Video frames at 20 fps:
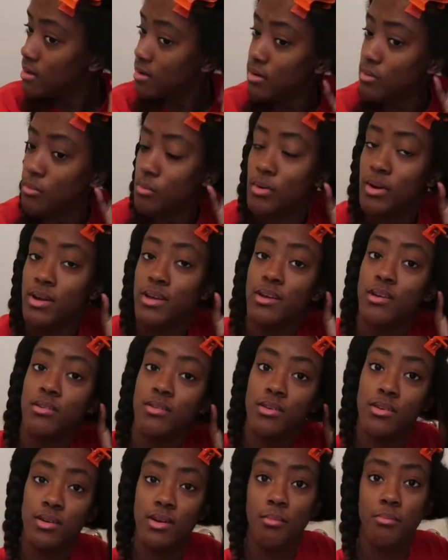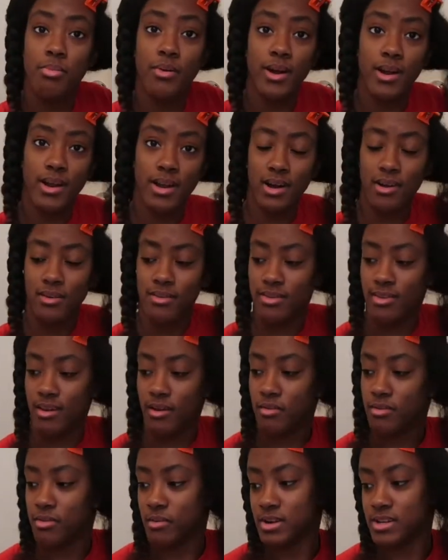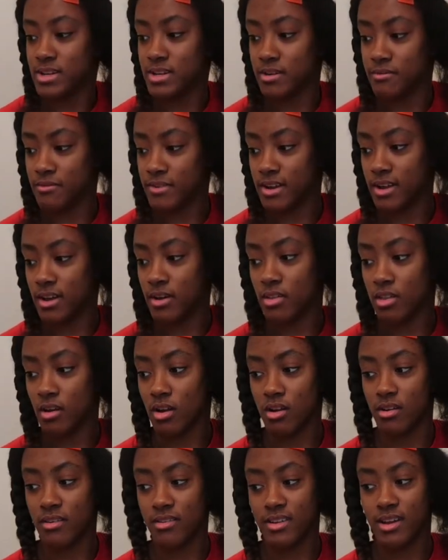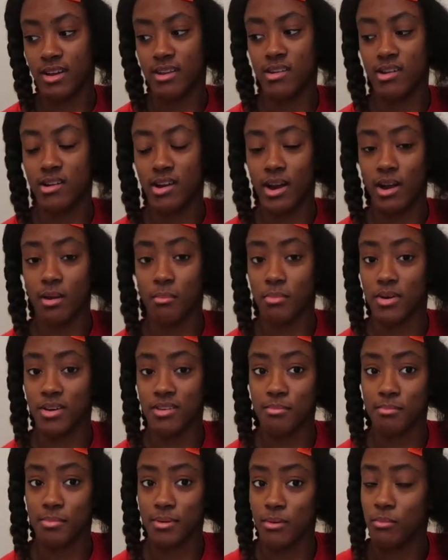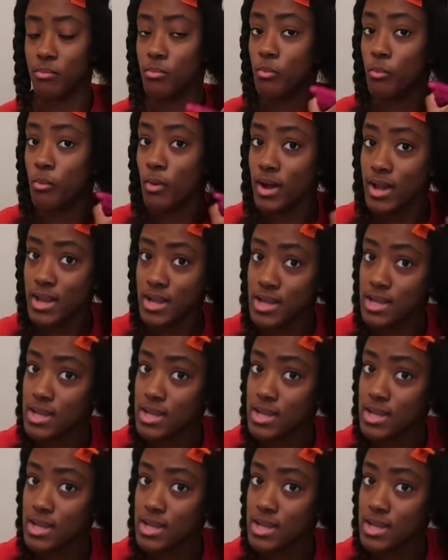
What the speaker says: when you do your braid outs, I was watching a video, the girl said your hair must be wet.